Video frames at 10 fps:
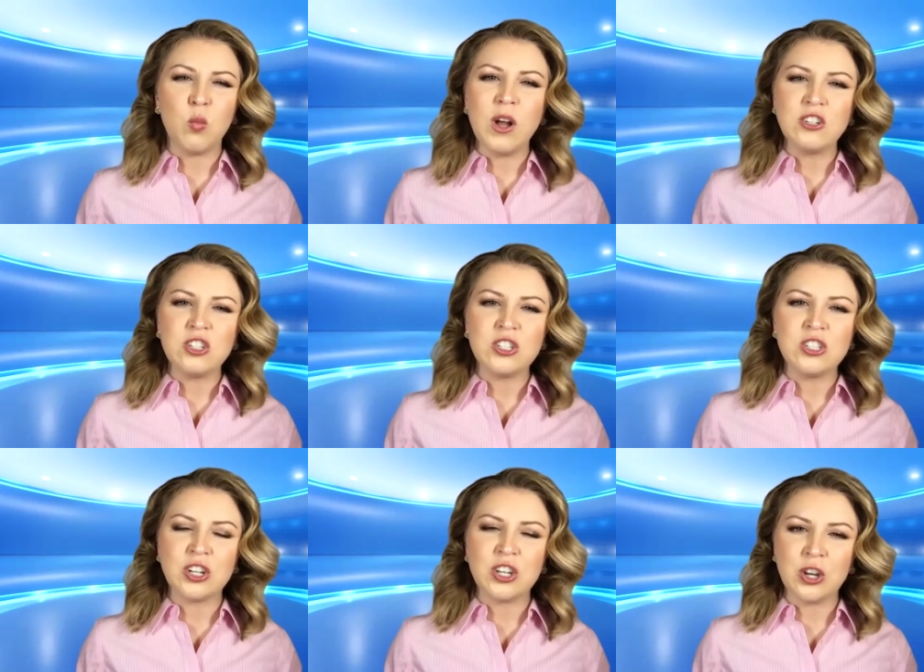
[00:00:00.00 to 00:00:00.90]
what should
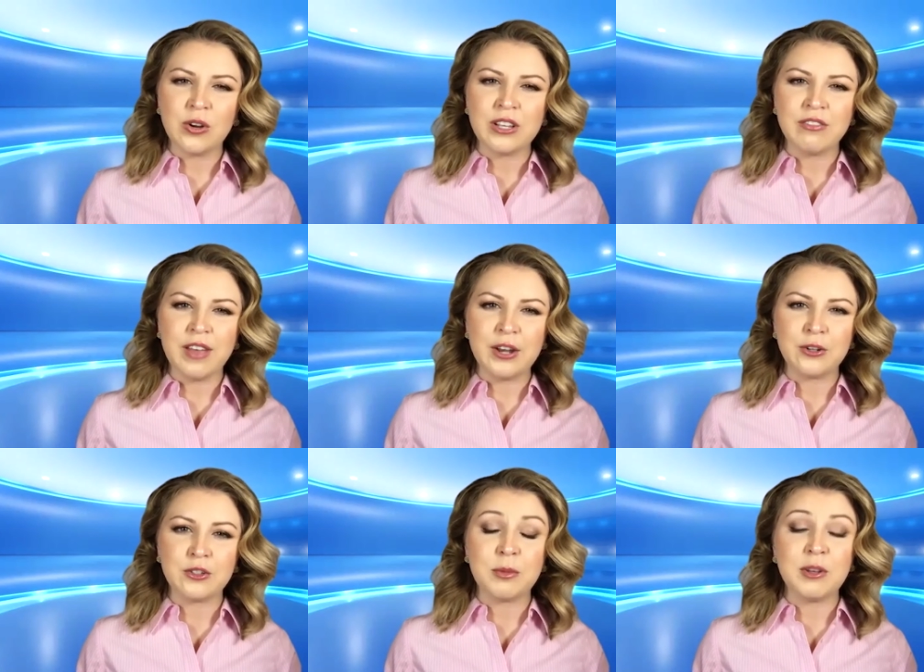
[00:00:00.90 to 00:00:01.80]
security
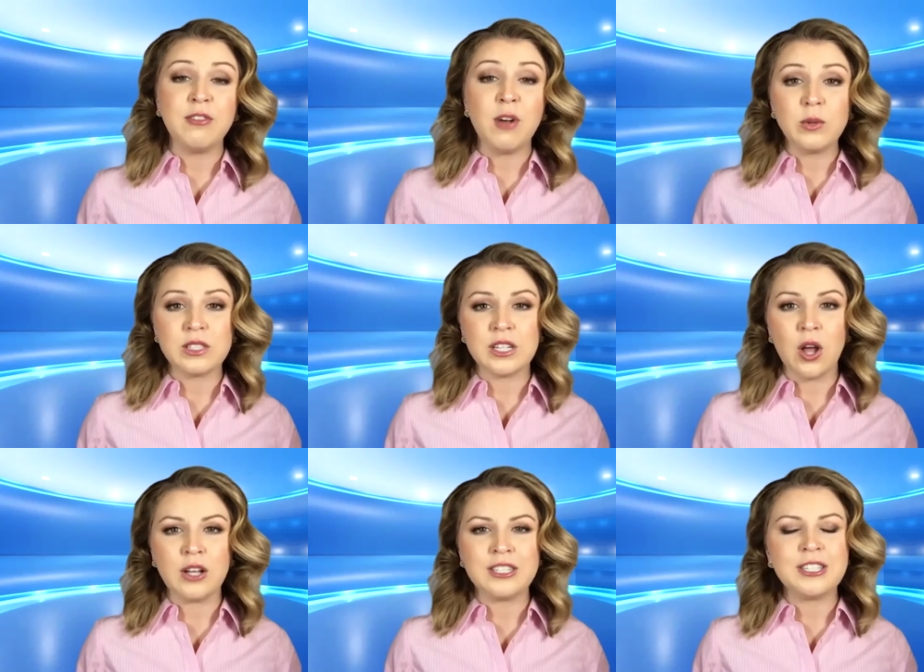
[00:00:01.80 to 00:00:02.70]
vendors be focusing
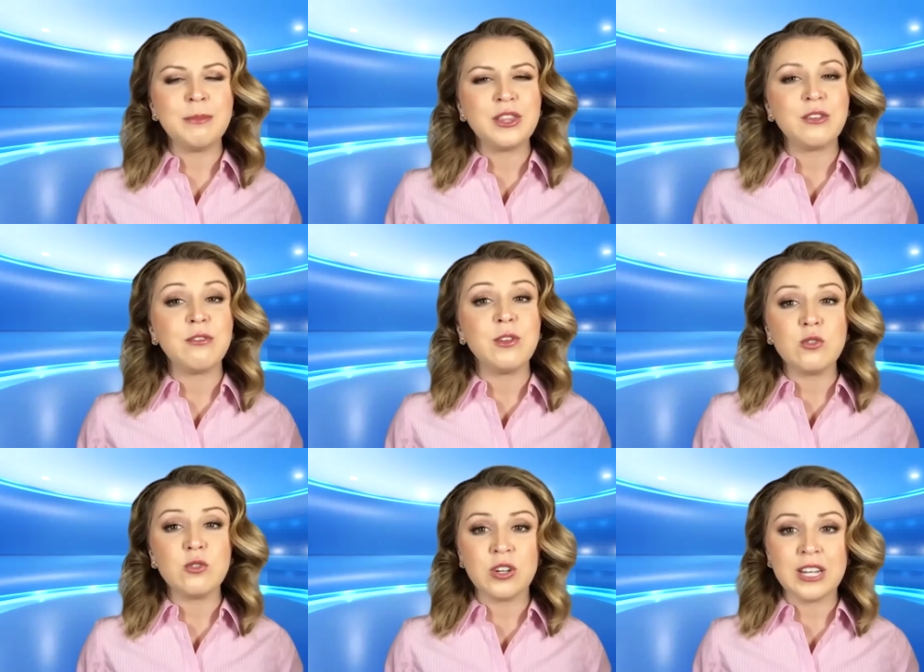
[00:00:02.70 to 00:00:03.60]
on to meet the
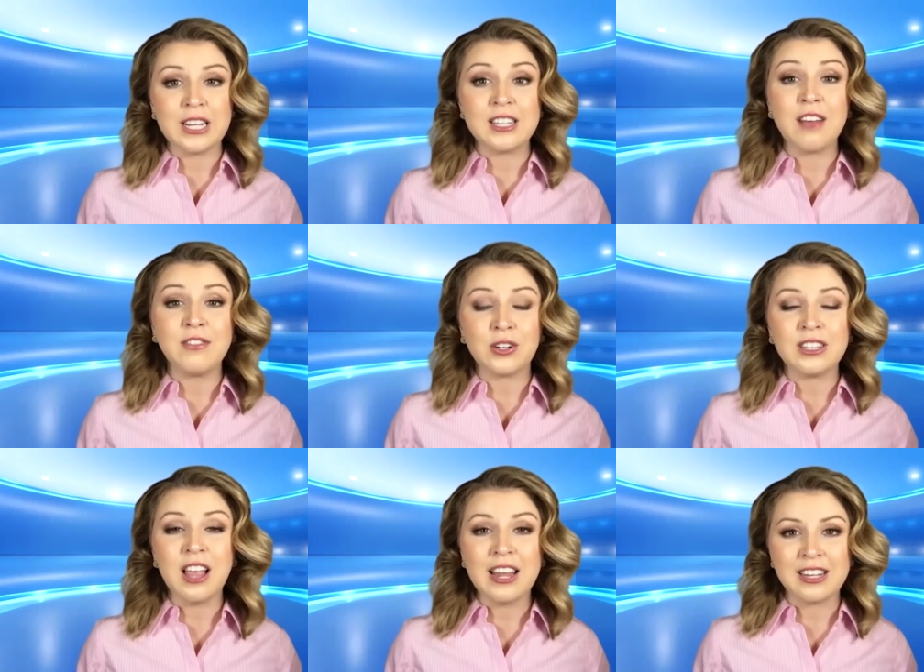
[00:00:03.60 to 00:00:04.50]
future needs of their
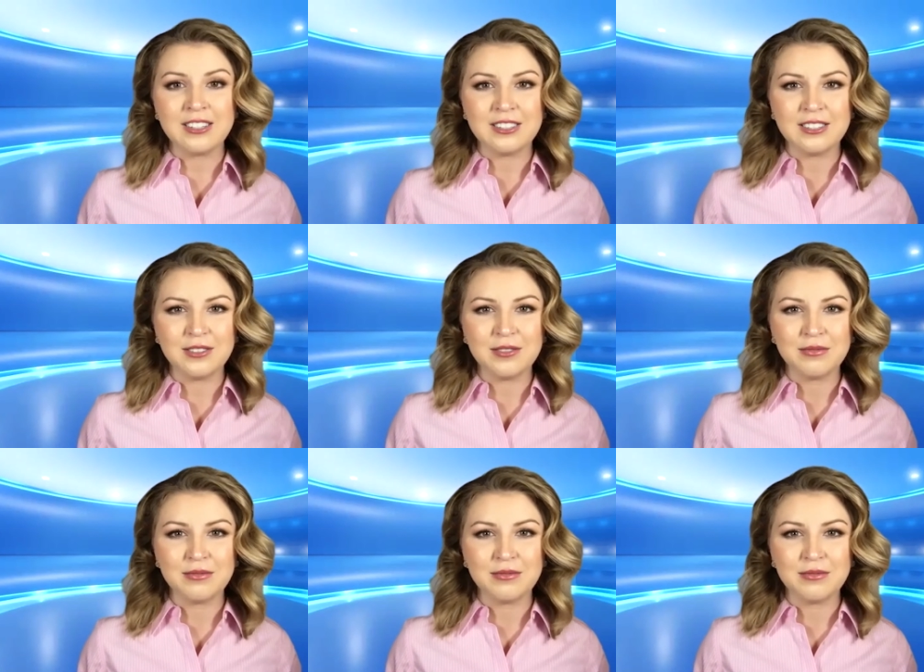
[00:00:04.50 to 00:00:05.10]
clients?